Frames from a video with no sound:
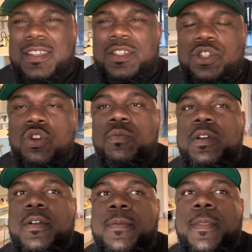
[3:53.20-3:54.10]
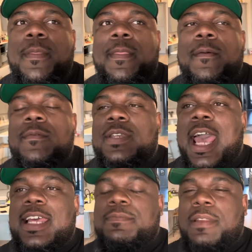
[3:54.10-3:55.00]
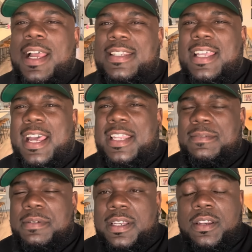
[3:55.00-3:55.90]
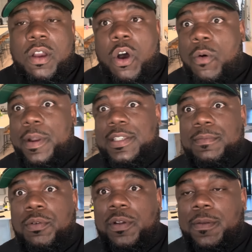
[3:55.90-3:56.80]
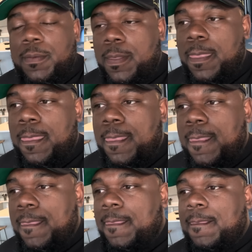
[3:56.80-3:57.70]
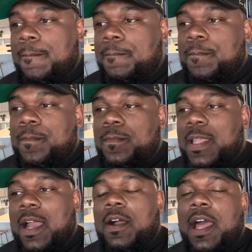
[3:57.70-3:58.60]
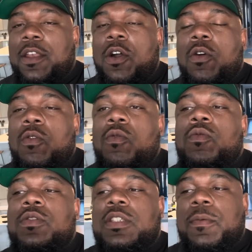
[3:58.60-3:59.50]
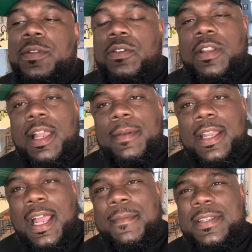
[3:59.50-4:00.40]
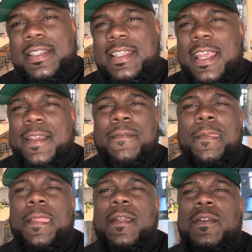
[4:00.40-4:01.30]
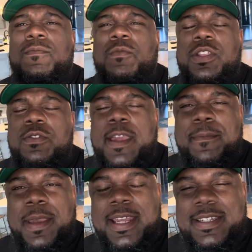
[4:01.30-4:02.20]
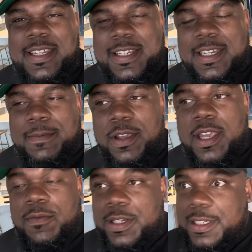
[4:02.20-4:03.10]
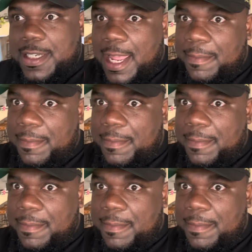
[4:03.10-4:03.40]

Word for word: Chuma, Dak's blind side has been always important. Now, I know someone's going to come in the comments and say, when you get paid 60 million, which he's not